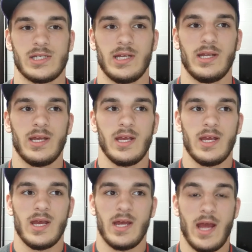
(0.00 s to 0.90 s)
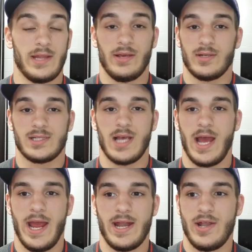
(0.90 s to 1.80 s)
and
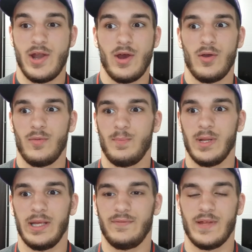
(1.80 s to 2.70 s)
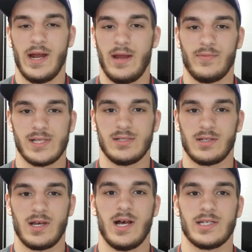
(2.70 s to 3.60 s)
I had no belief that I'd
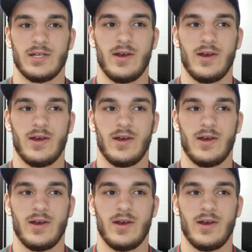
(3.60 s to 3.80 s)
wrestle in college.